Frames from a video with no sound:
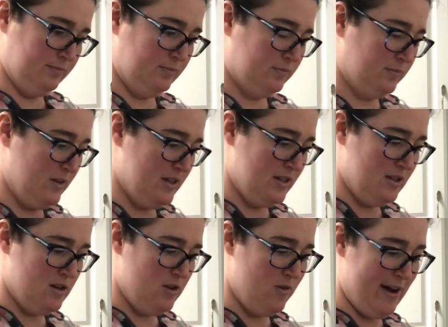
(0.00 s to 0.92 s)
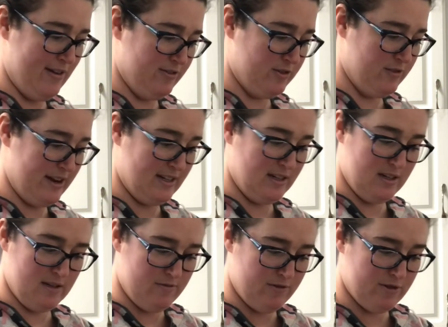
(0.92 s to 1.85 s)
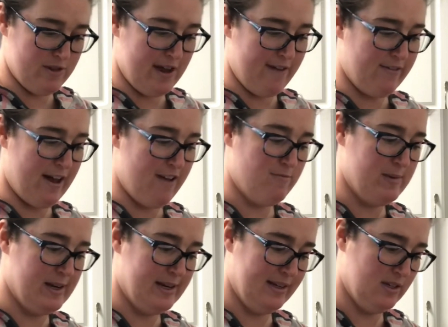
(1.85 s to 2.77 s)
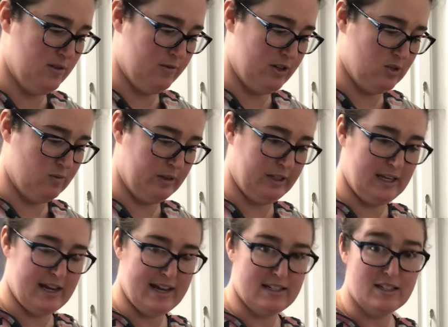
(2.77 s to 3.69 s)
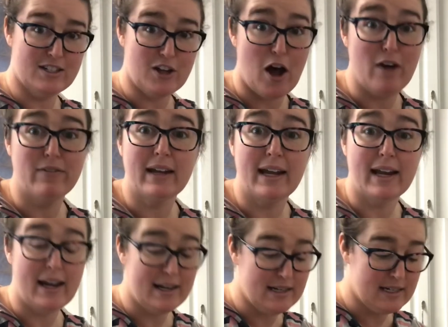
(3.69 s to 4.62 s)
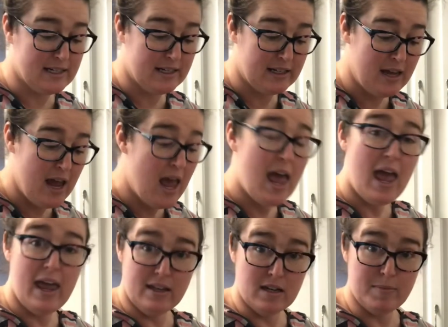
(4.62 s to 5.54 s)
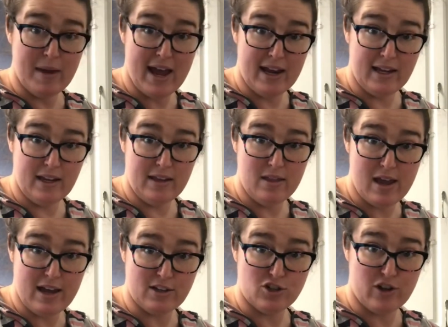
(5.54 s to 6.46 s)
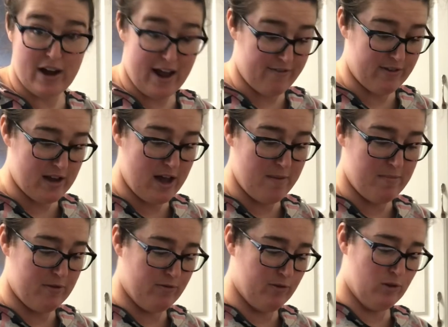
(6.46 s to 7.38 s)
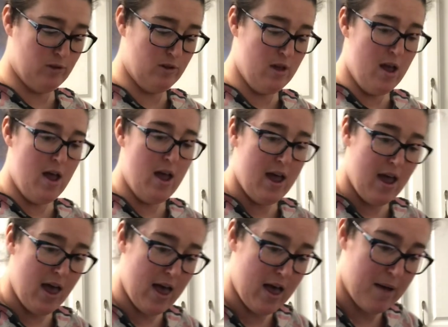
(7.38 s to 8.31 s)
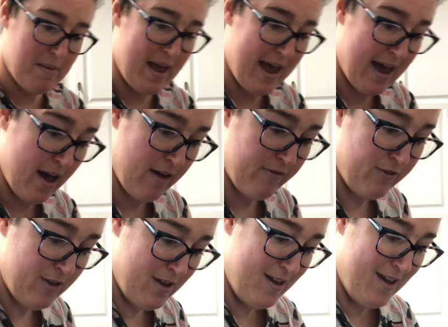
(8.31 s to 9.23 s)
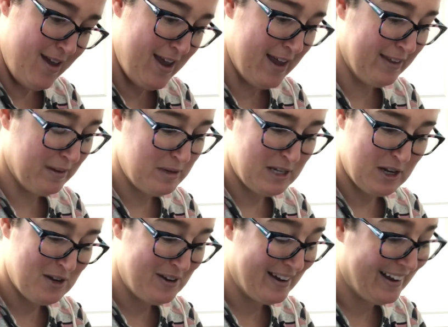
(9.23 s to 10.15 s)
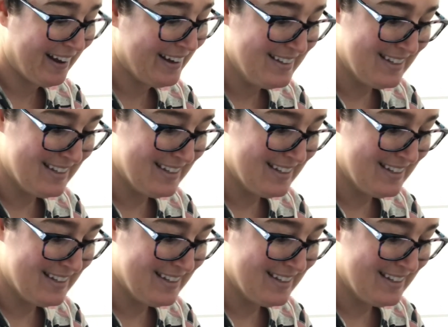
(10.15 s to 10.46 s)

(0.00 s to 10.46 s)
And this dough, after resting for that 5 minutes, is really nice and soft. And I did end up adding in the extra half cup, the full half. And let me tell you guys,